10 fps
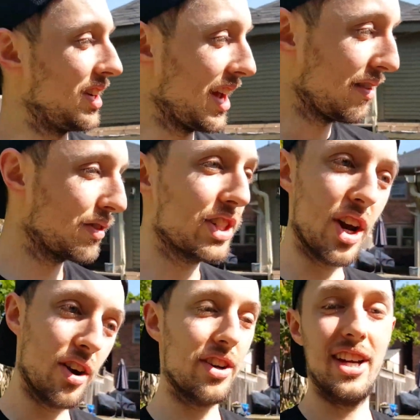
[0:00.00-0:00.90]
on every
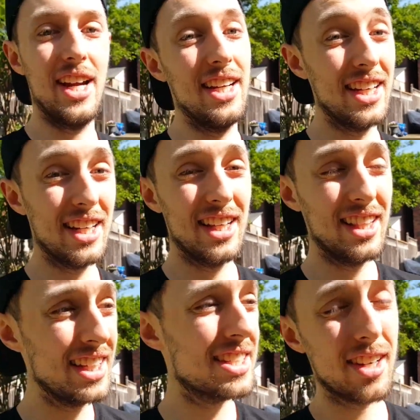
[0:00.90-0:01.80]
target. I needed at
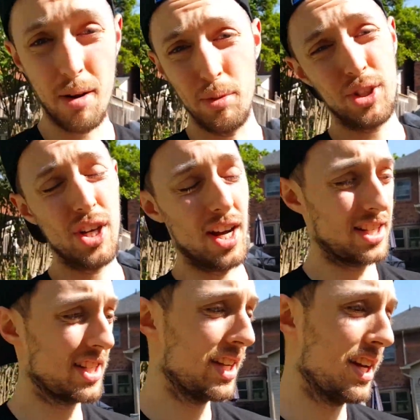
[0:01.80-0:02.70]
least a couple
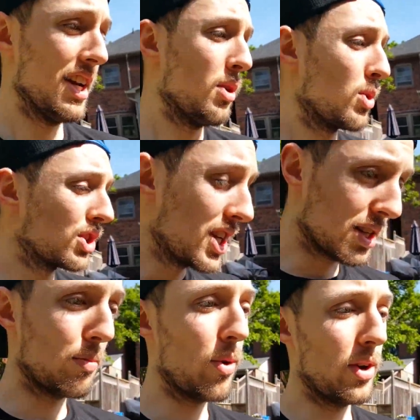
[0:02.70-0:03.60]
shots, which is
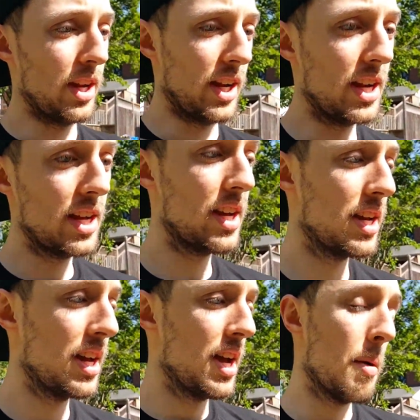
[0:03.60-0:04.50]
disappointing.
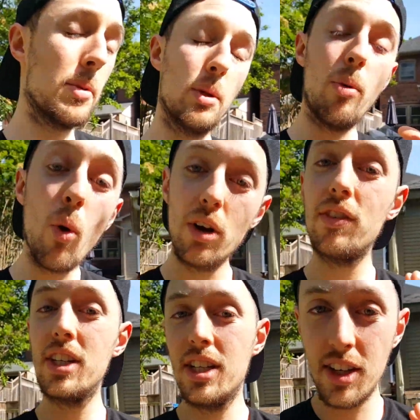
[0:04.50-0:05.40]
But the point
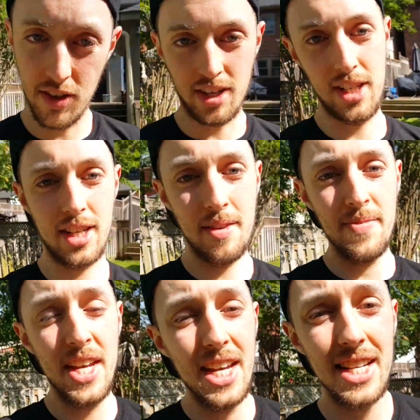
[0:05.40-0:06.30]
of this series
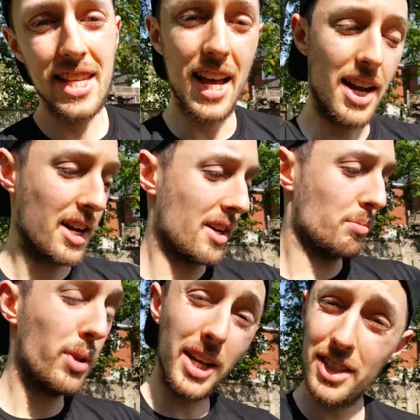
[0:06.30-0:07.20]
is that I gotta
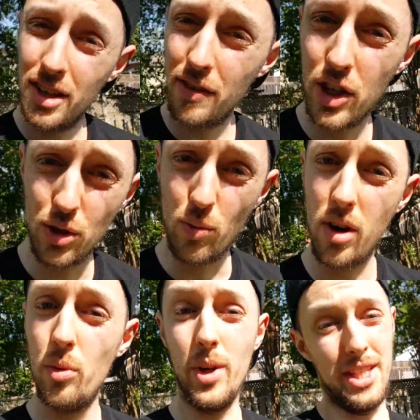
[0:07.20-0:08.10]
play to Division
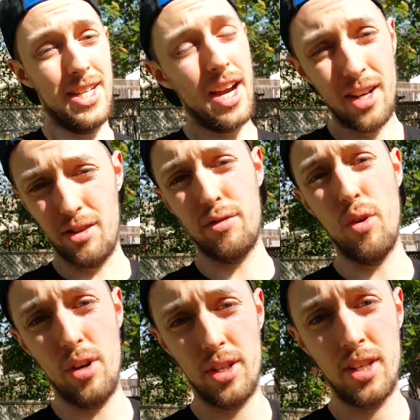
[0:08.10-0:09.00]
One, win the title, of
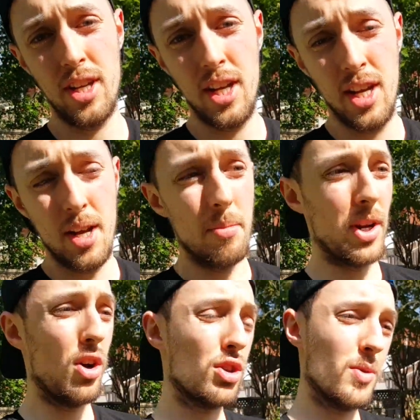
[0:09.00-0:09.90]
course, but
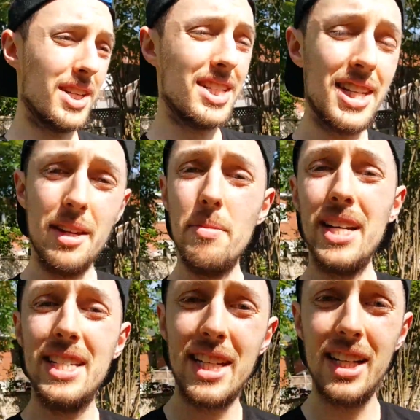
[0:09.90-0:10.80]
I also wanna see
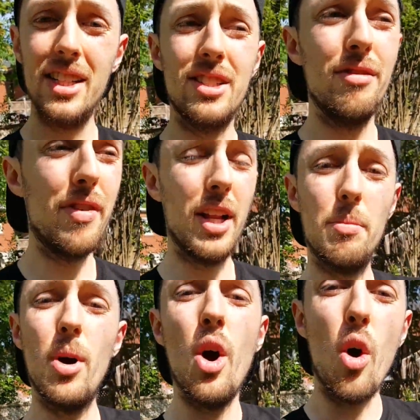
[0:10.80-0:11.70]
my skills
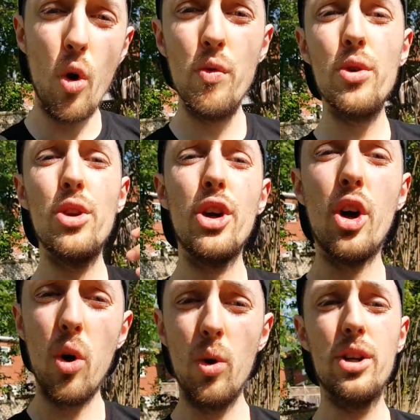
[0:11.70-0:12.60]
develop over the
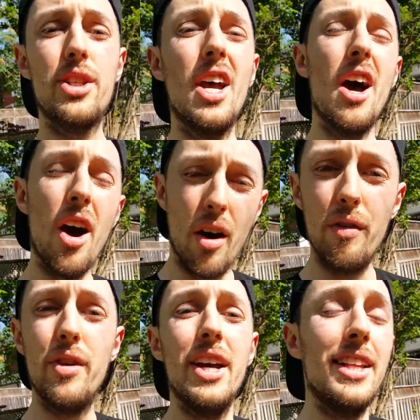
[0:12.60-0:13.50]
course
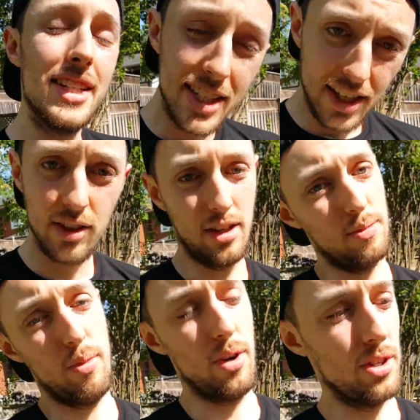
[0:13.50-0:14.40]
of the series,
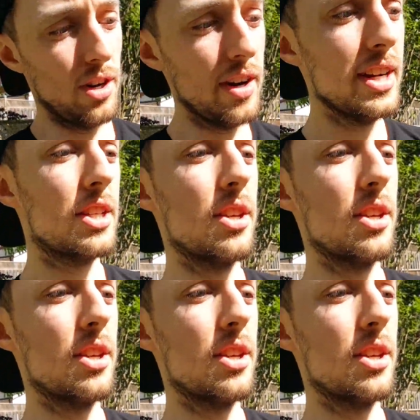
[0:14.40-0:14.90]
boys, alright?